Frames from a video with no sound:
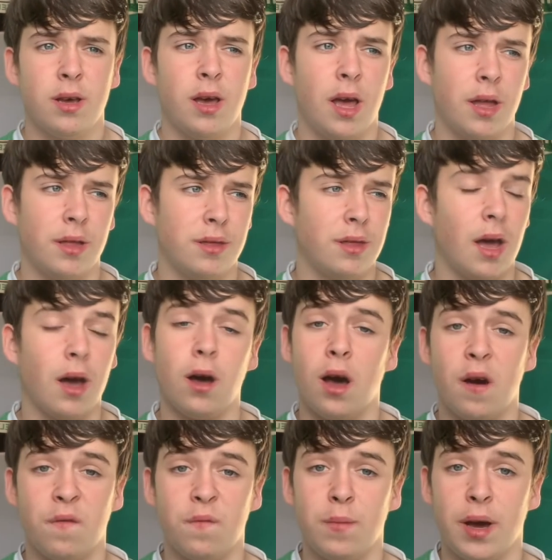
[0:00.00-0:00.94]
And I'll
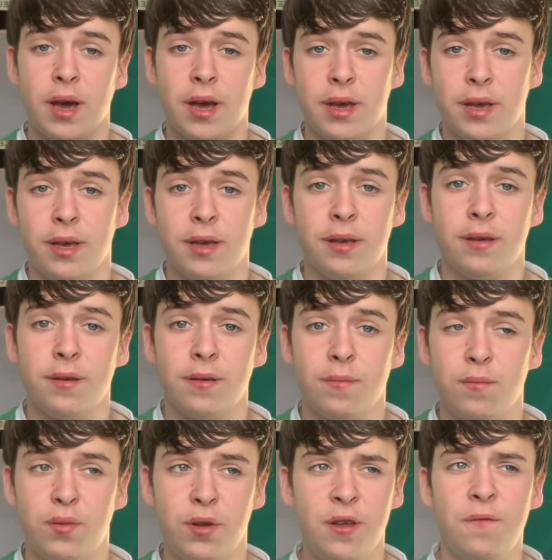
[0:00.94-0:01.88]
have my
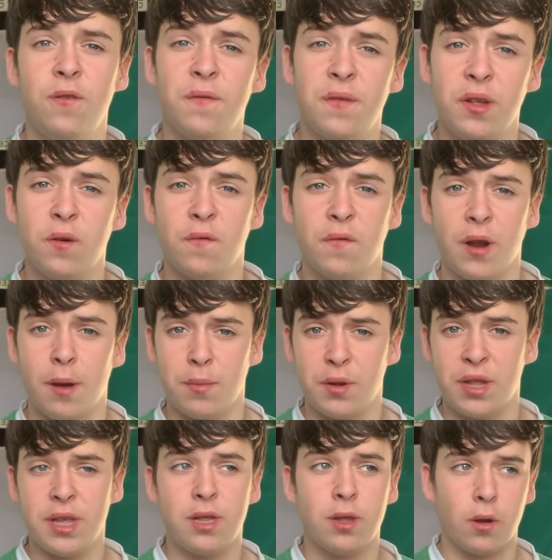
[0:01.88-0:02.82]
preview video for
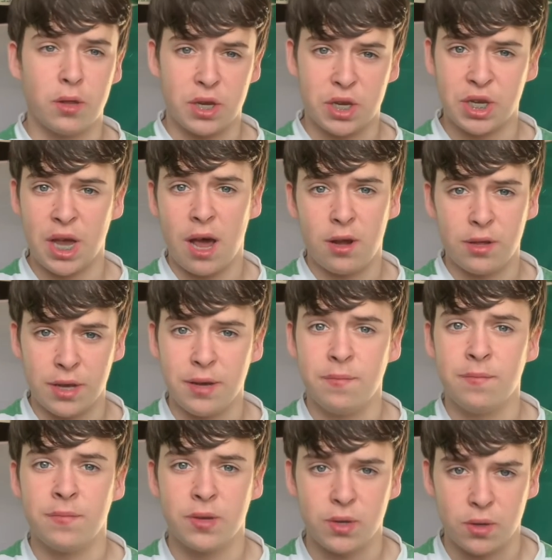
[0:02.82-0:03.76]
Aberdeen on the Saturday,
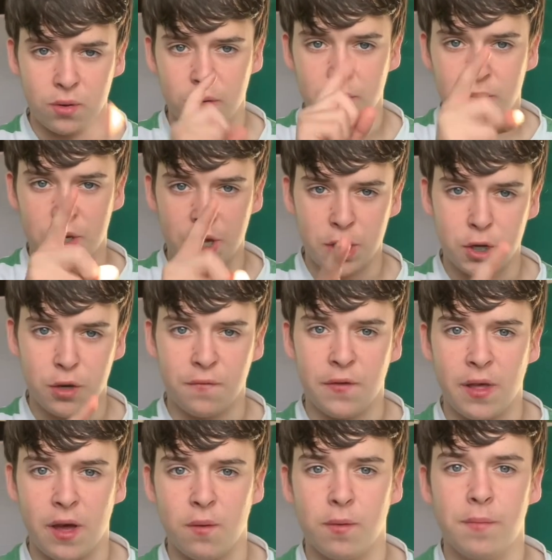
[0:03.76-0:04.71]
so stay tuned for
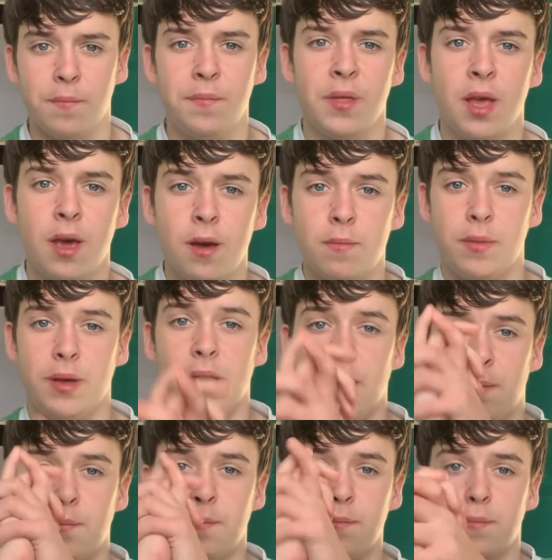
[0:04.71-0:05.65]
that one. But yeah,
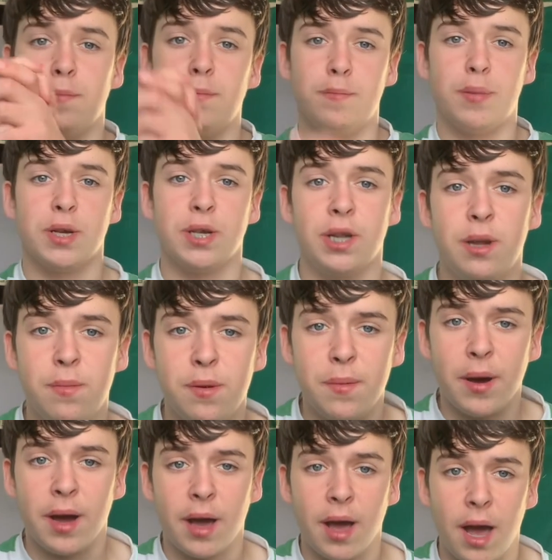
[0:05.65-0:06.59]
buzzing to be
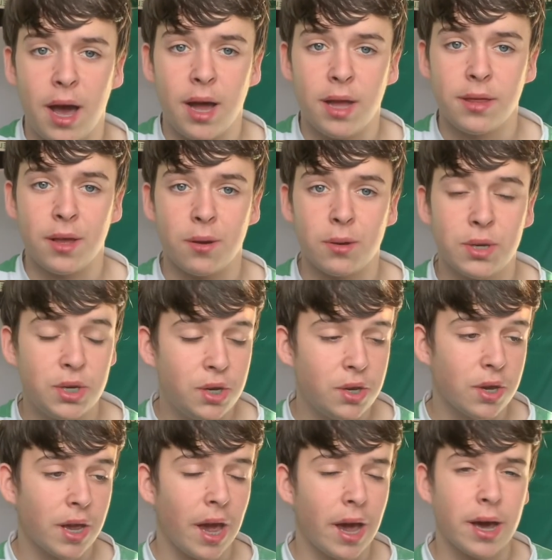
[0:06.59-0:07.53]
back, and I'll see
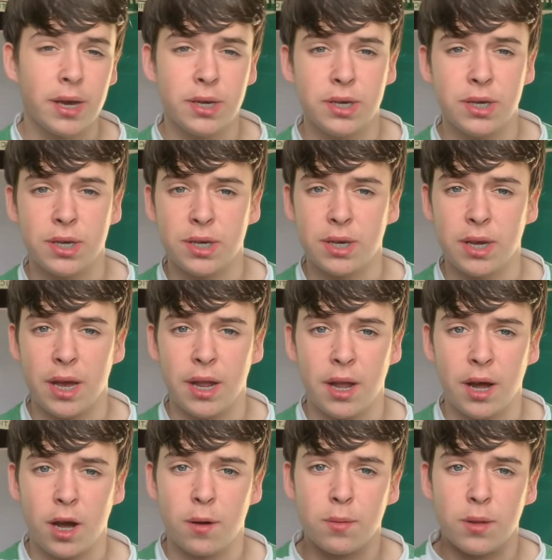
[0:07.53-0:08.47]
you guys in
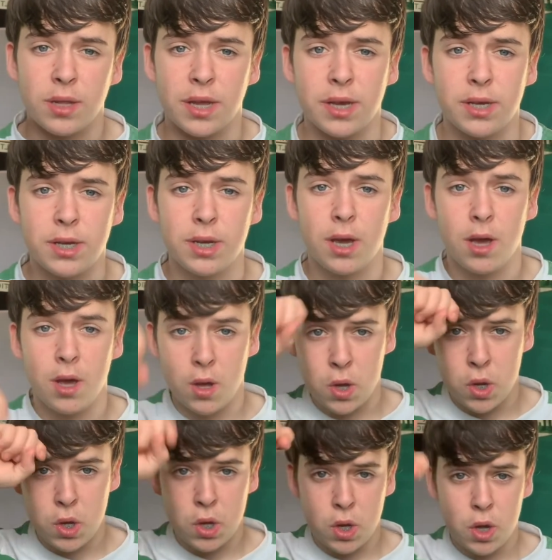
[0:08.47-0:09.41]
a couple of days.
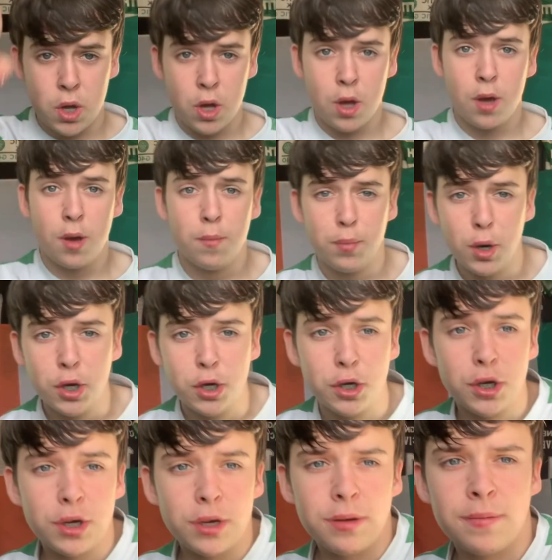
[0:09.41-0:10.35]

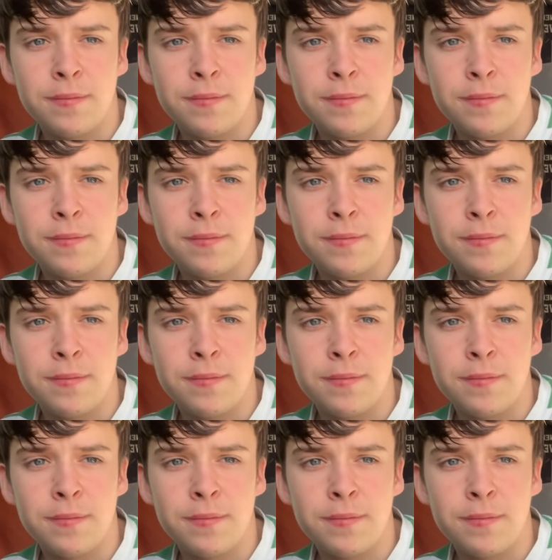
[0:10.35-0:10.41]
Peace.